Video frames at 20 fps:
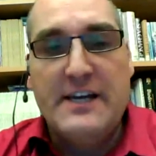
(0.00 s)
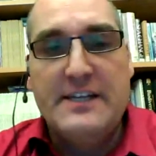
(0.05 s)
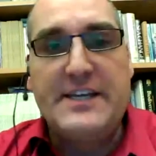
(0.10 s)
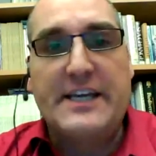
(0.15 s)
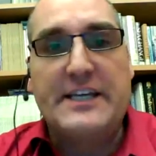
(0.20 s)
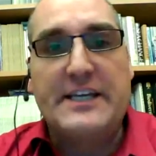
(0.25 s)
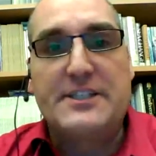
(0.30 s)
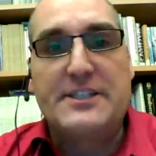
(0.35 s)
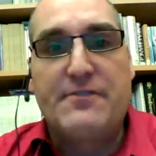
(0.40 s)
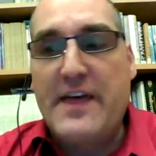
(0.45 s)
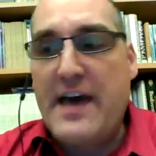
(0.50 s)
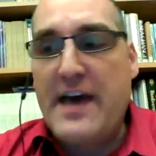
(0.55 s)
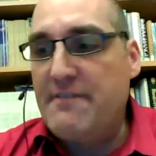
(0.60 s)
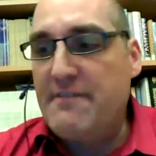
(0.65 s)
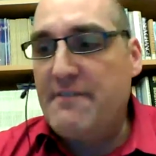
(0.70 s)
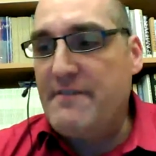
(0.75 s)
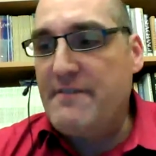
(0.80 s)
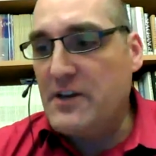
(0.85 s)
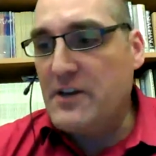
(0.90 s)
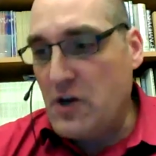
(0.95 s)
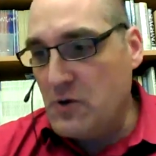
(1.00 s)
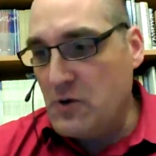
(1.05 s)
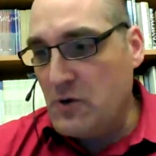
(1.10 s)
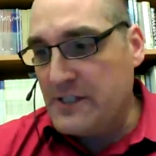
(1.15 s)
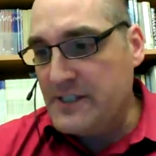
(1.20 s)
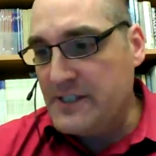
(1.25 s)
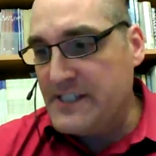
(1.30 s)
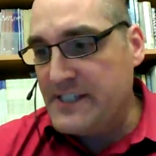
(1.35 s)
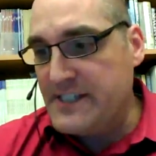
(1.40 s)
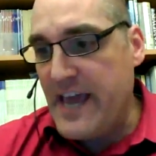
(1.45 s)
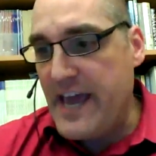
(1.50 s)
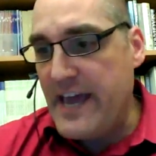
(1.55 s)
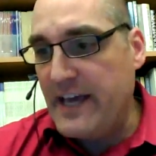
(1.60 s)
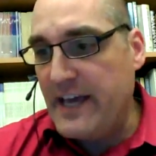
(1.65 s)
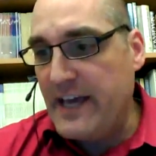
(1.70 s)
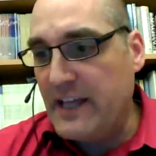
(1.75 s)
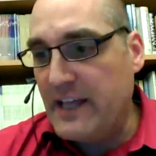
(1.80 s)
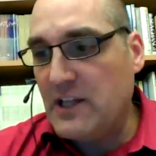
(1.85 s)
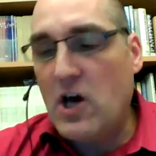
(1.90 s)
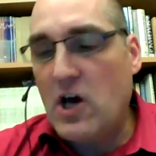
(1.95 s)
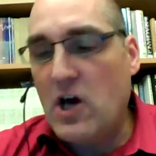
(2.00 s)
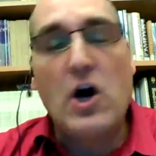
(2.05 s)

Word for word: Tickets for that event go on sale